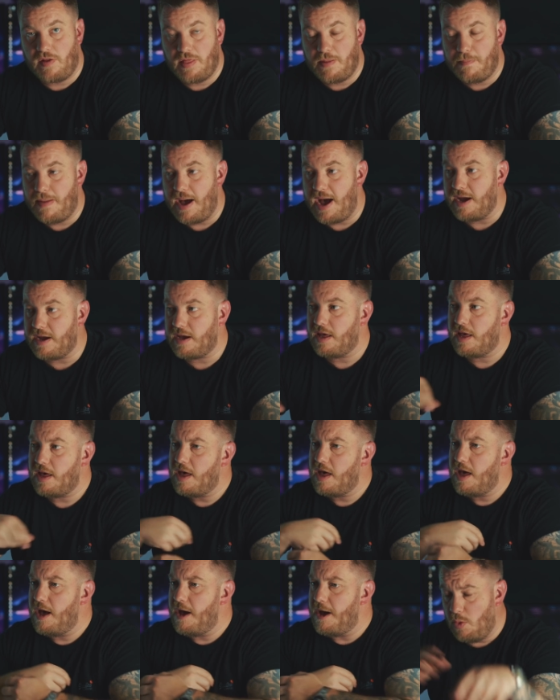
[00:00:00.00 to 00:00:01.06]
on the Mac.
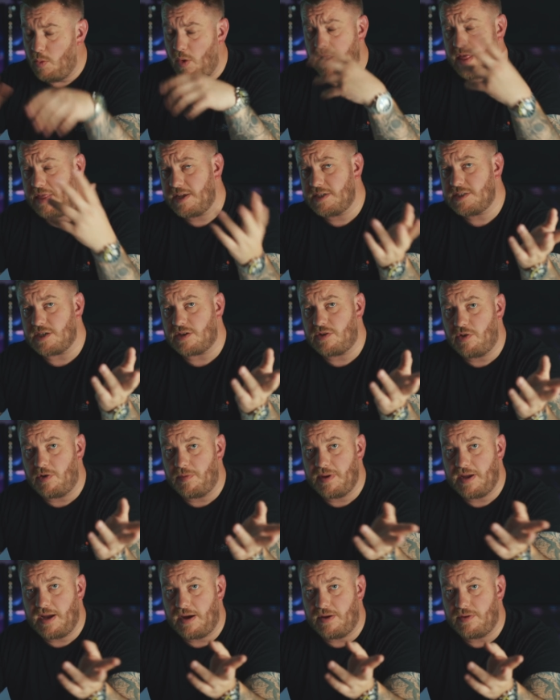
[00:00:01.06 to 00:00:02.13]
One of the things that caught
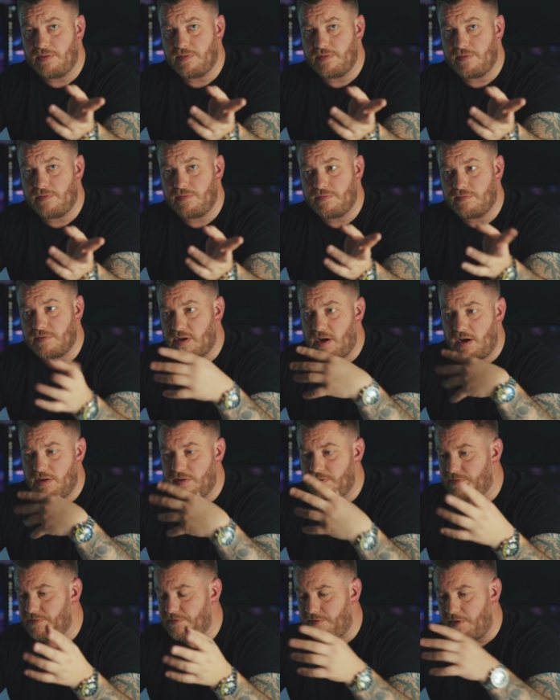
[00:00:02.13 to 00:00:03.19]
me out kind
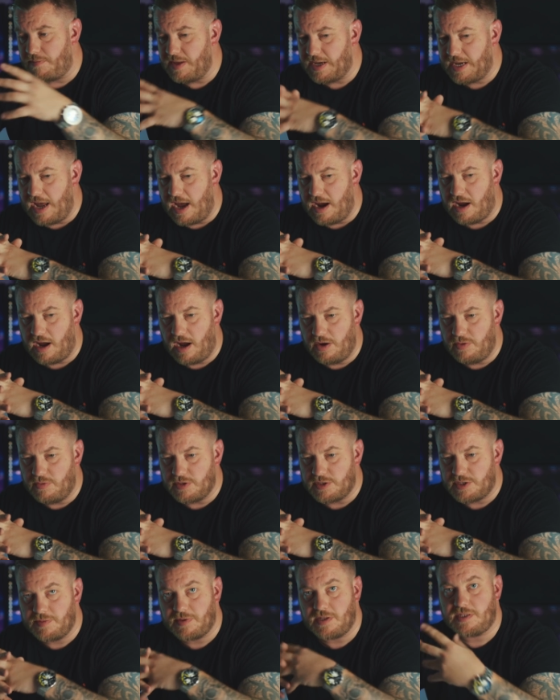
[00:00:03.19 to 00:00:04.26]
of from the get-go
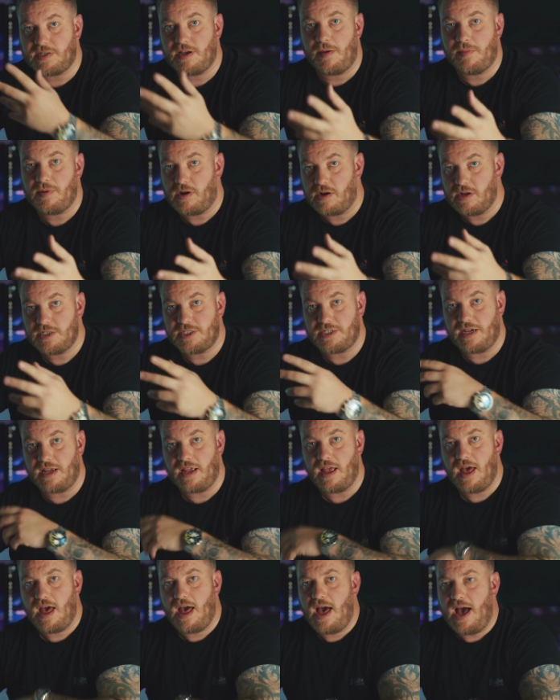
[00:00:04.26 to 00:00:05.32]
was some of the
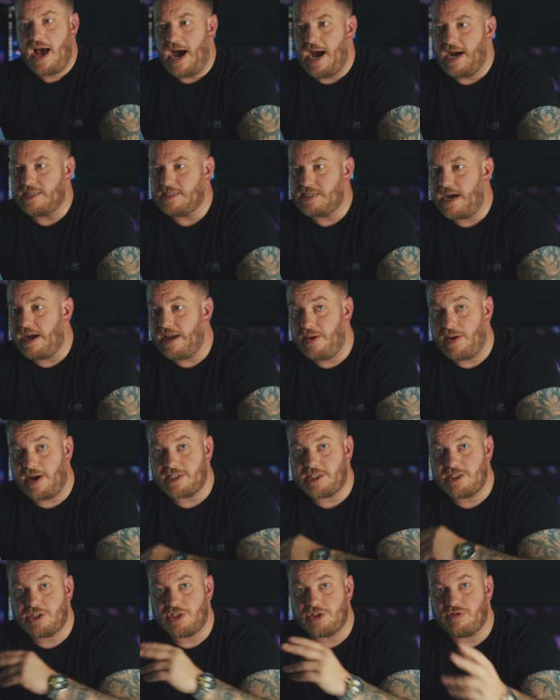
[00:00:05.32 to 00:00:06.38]
terminology and how you
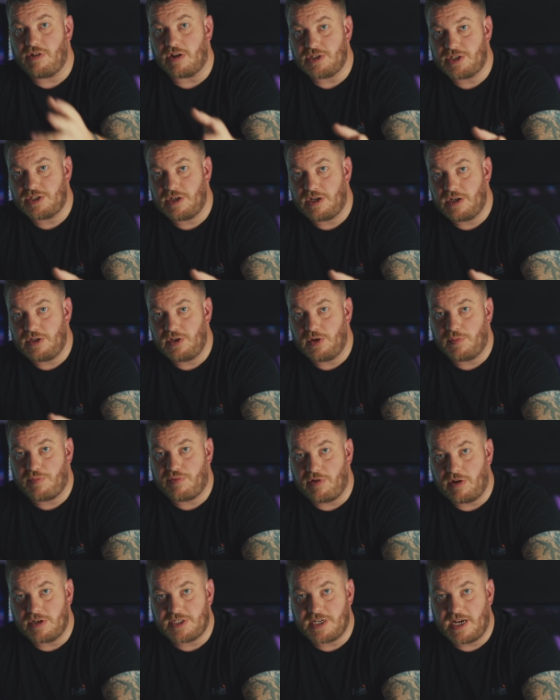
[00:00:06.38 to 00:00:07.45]
actually structure your
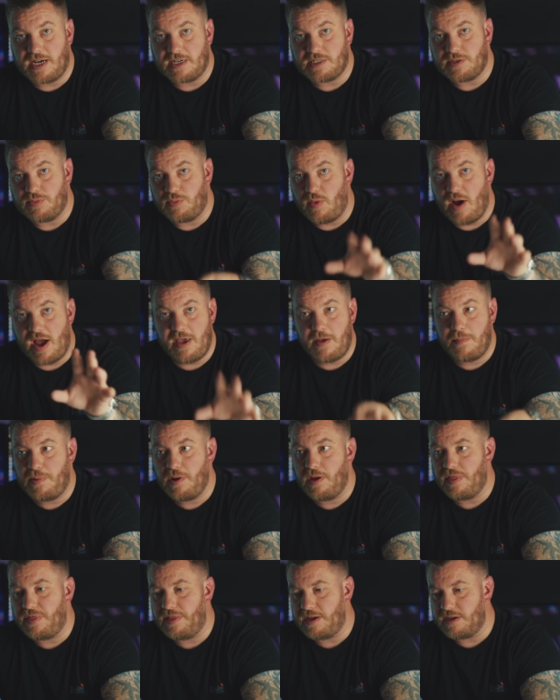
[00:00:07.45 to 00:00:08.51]
projects and where you
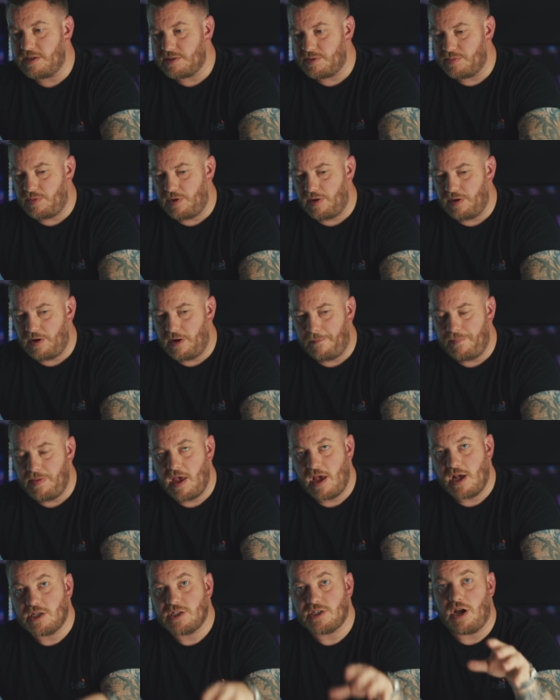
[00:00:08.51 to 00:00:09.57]
put things and whatnot.
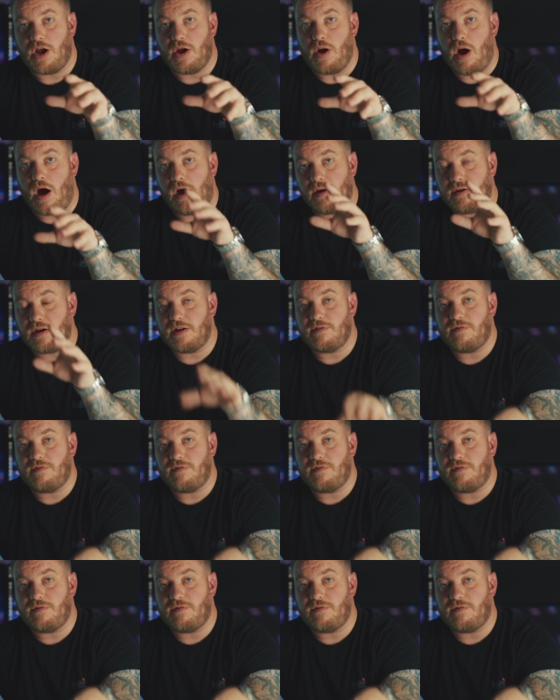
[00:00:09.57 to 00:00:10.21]
So I'm